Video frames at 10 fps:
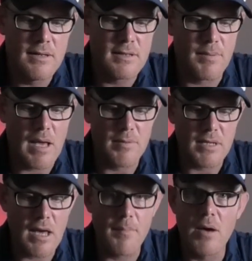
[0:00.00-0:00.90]
to be able to
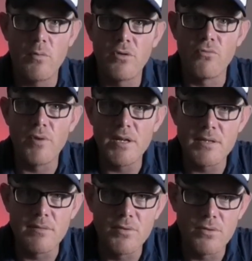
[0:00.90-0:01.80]
come out with a
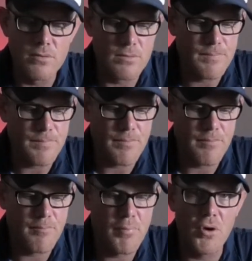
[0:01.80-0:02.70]
reasonable
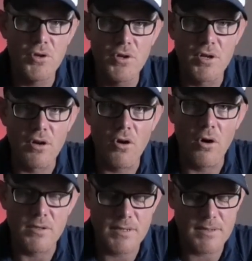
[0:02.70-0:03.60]
per unit
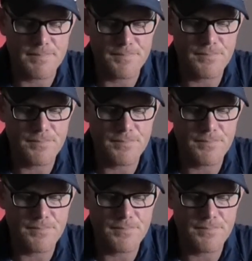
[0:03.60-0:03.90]
cost.